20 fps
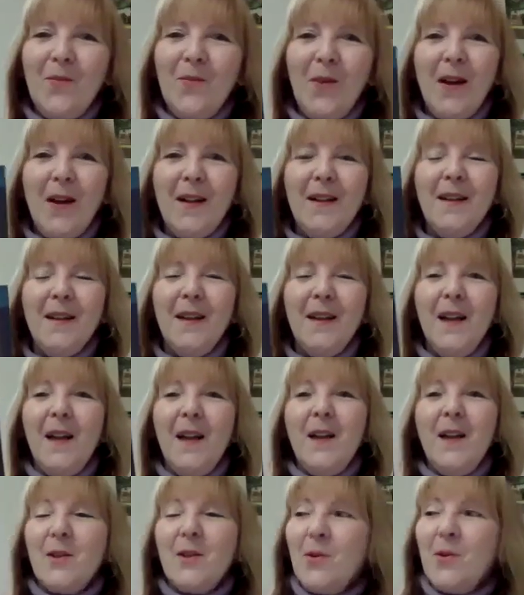Well,
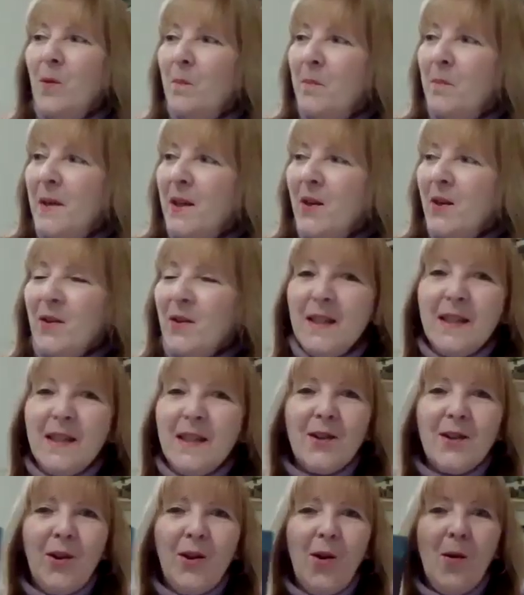so because
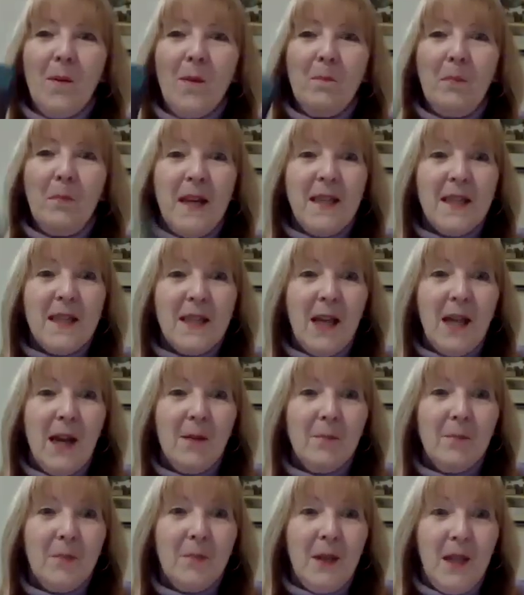it's called
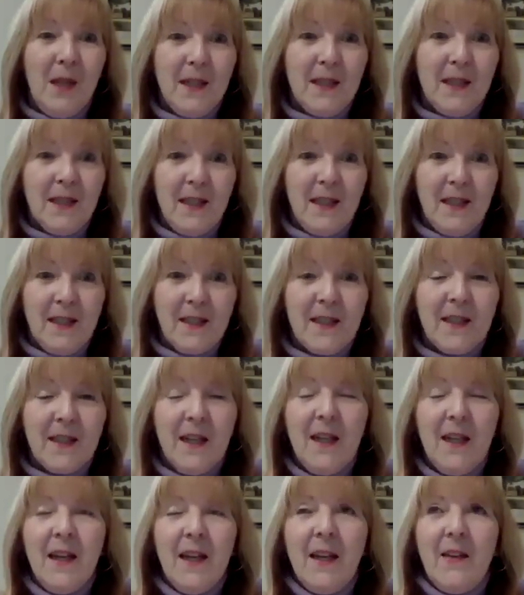Bedtime Blessings,
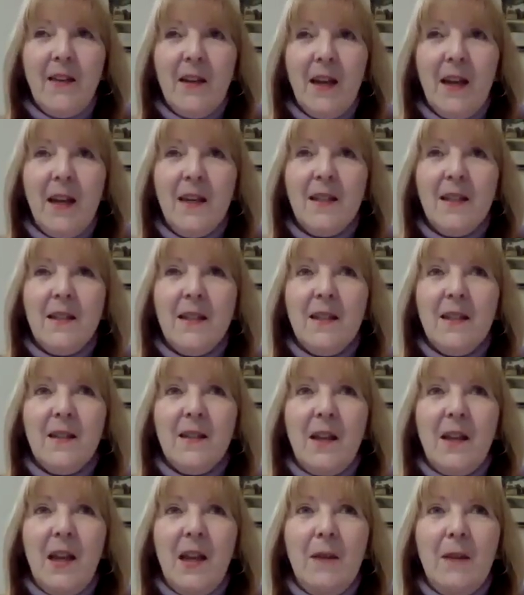the idea
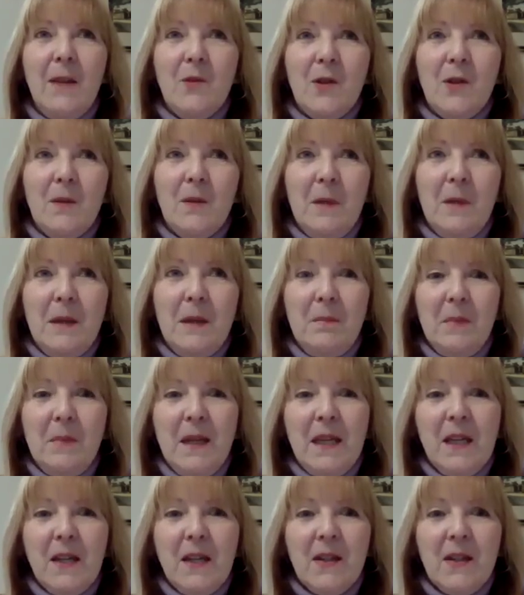came to me
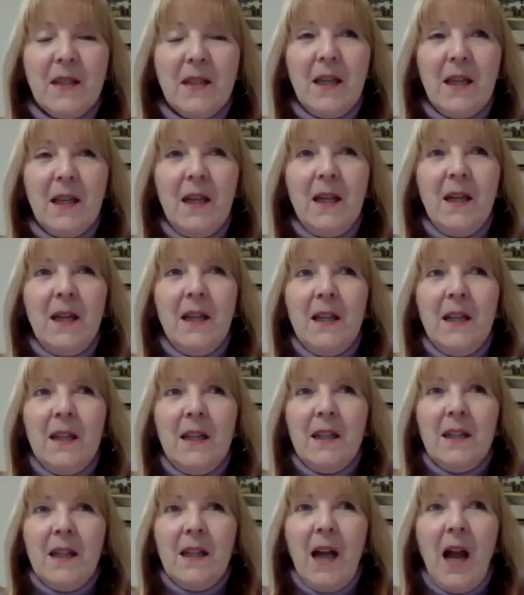because
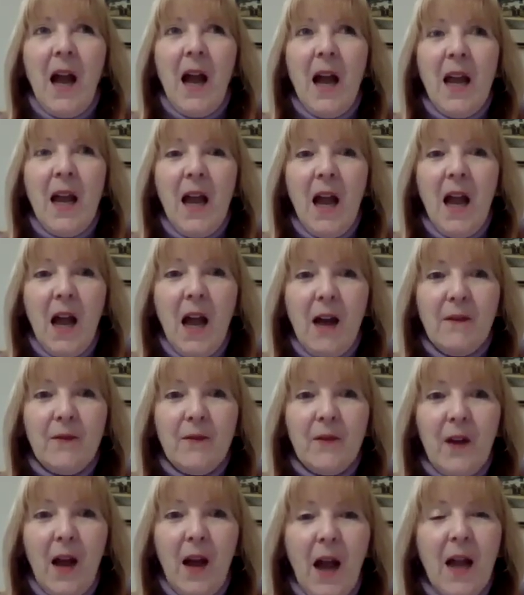I
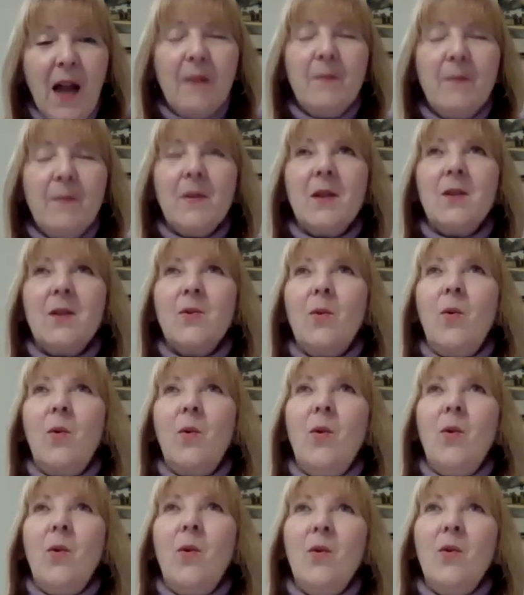am
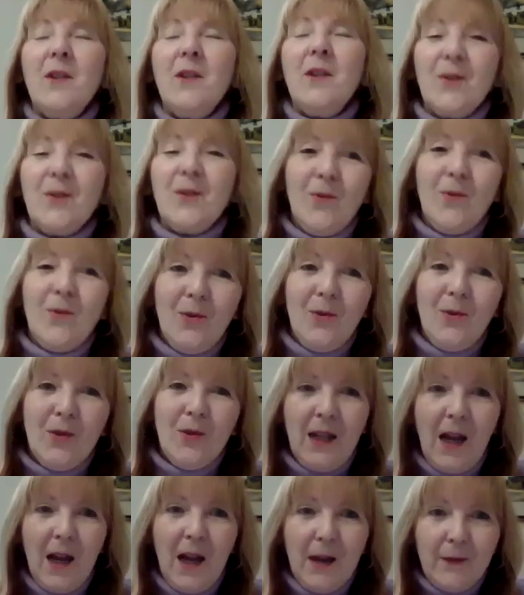so
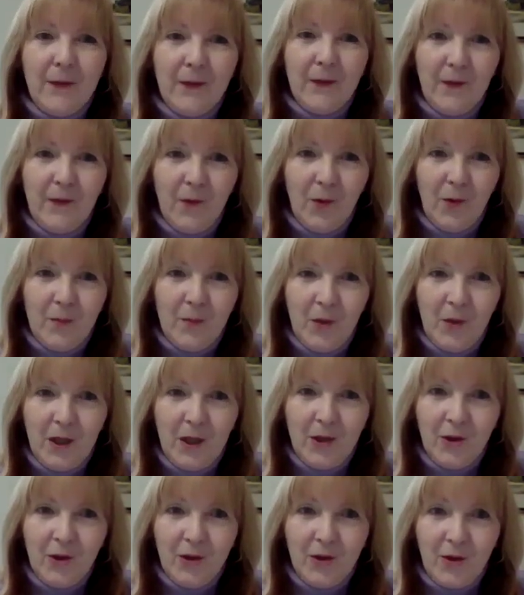lucky. I have four
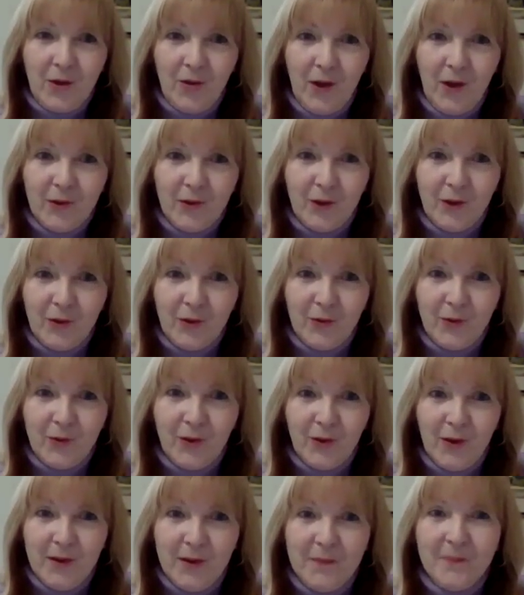precious
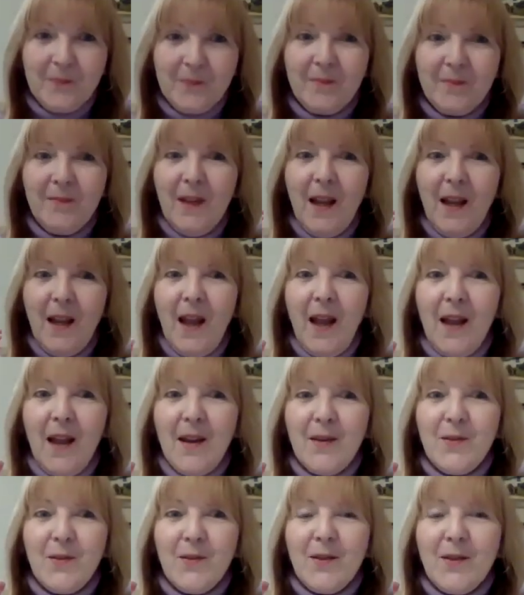grandchildren.
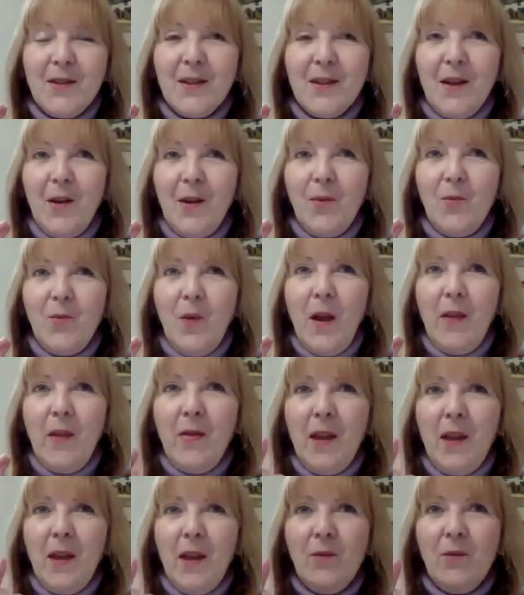And
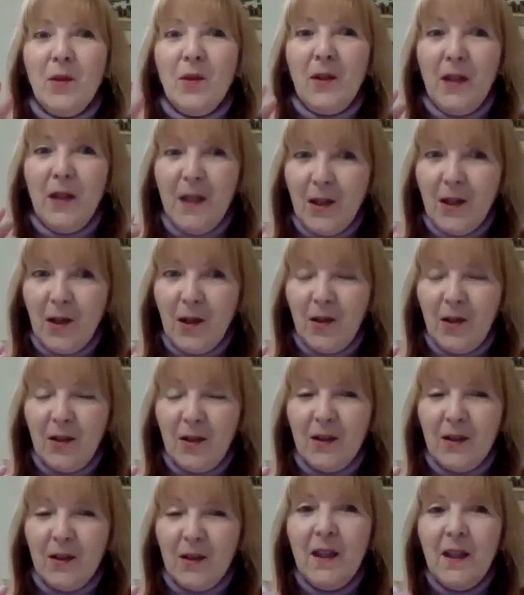when they were
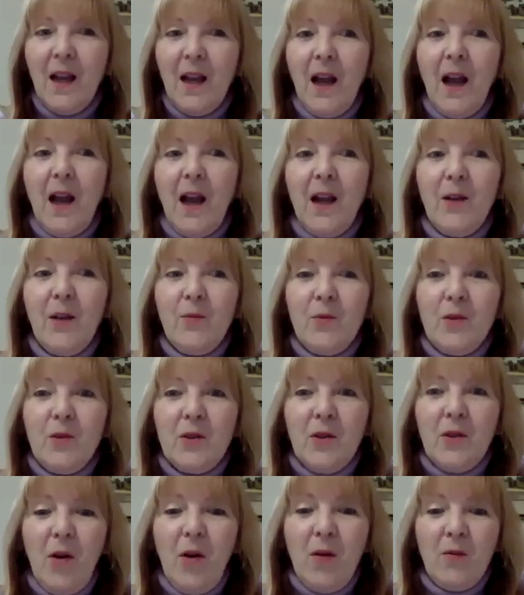little, I
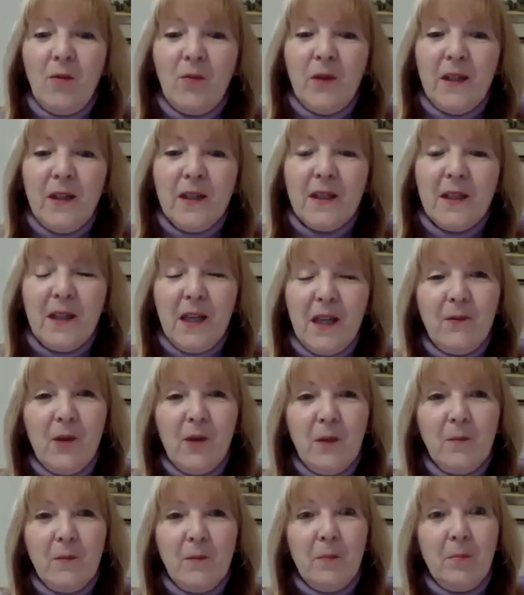would always
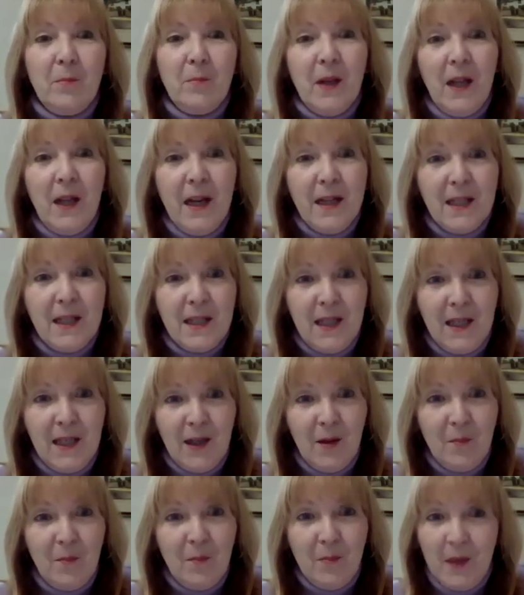give them a
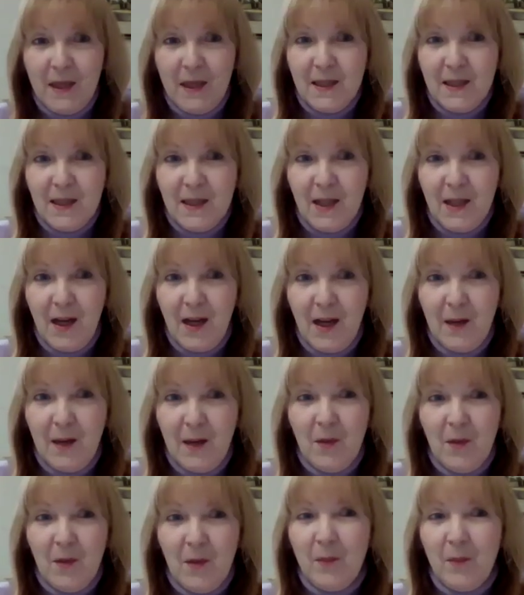blessing at
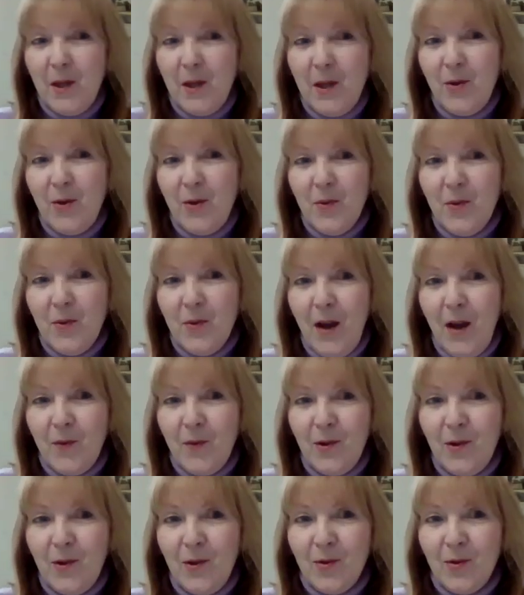bedtime. I bet you do that
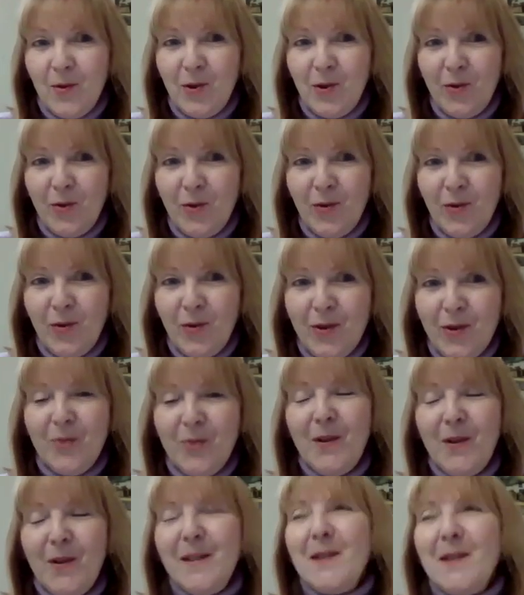with your children
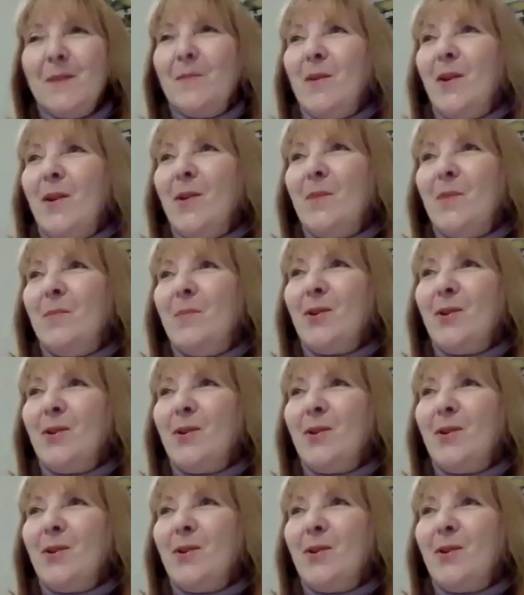too, Elizabeth.